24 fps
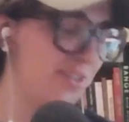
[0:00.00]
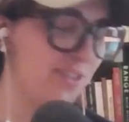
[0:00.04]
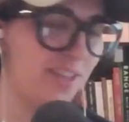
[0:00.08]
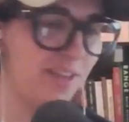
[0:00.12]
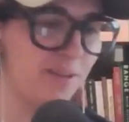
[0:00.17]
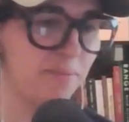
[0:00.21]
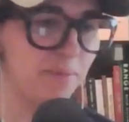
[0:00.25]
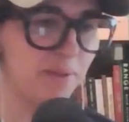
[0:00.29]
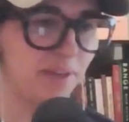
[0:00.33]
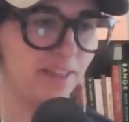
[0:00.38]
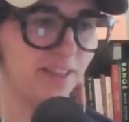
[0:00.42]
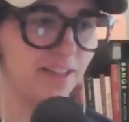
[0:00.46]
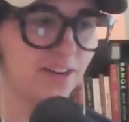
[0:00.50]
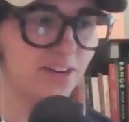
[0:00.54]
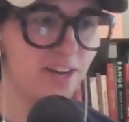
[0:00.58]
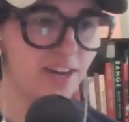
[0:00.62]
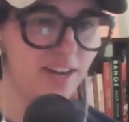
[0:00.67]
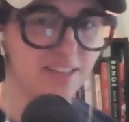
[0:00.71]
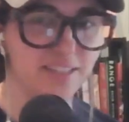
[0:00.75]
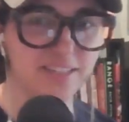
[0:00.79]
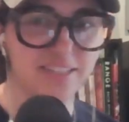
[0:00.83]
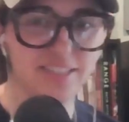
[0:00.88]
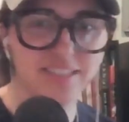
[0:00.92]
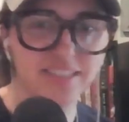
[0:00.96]
they play
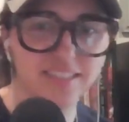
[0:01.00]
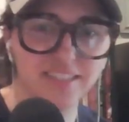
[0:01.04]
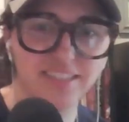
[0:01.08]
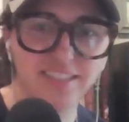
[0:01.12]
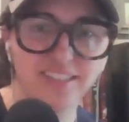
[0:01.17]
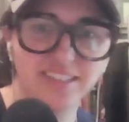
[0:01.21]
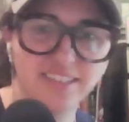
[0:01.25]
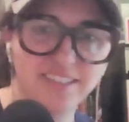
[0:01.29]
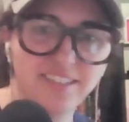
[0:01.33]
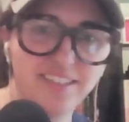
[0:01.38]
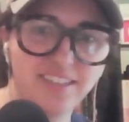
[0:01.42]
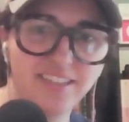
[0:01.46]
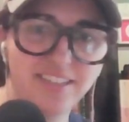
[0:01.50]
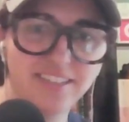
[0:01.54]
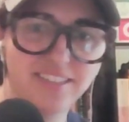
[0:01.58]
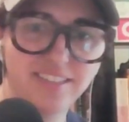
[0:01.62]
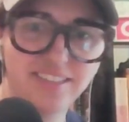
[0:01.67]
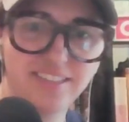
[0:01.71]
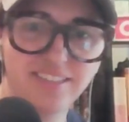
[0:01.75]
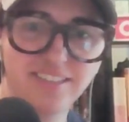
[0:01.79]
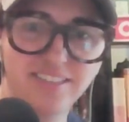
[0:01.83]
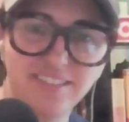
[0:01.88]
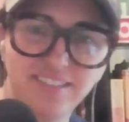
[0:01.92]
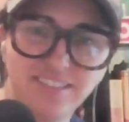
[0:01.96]
lacrosse in
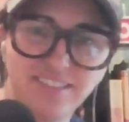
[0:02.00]
England?